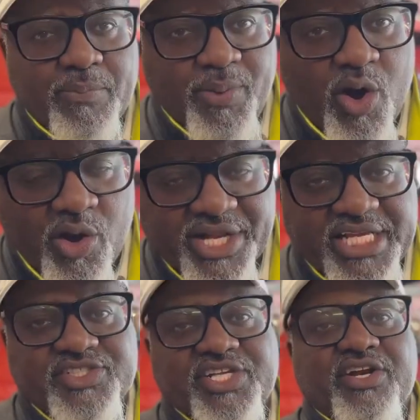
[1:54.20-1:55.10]
part
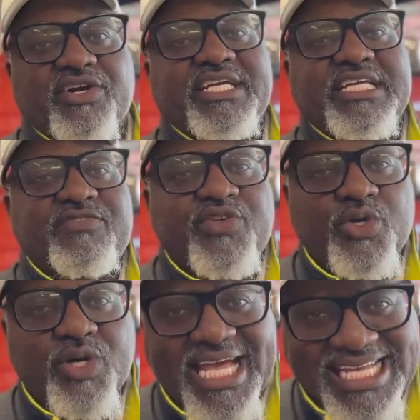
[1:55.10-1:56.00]
is they're going to give
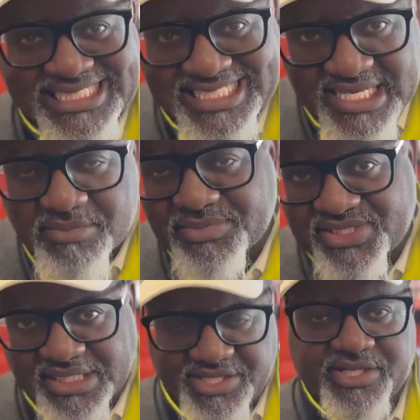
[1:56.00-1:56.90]
you a temp
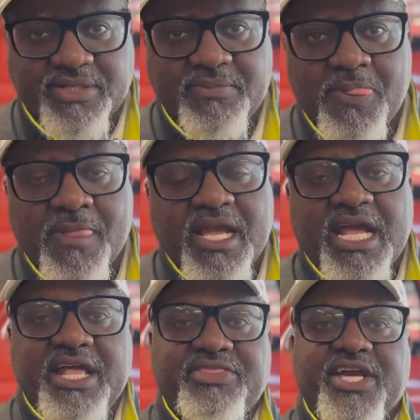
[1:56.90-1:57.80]
sender,
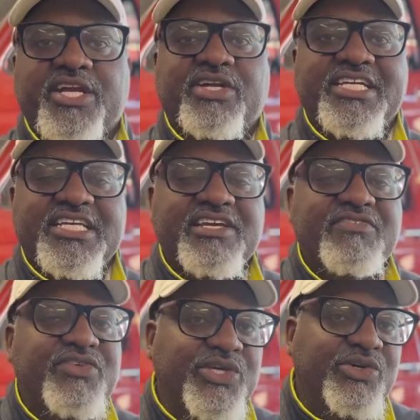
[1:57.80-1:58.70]
and they're going to
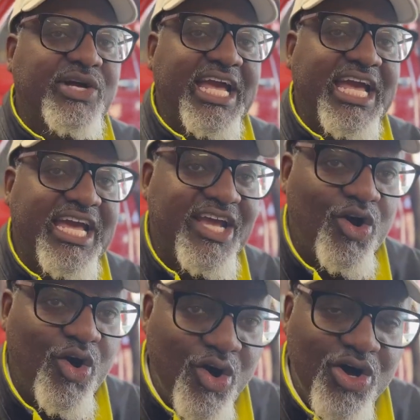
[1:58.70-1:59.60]
give you a
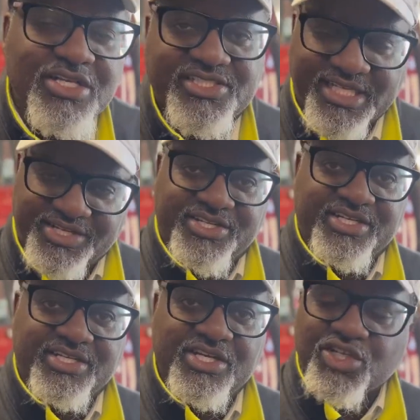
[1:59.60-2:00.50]
oil sender.
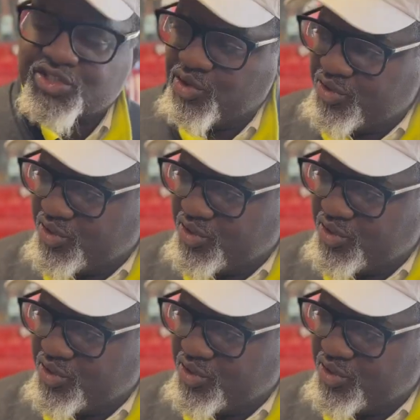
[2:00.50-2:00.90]
So you're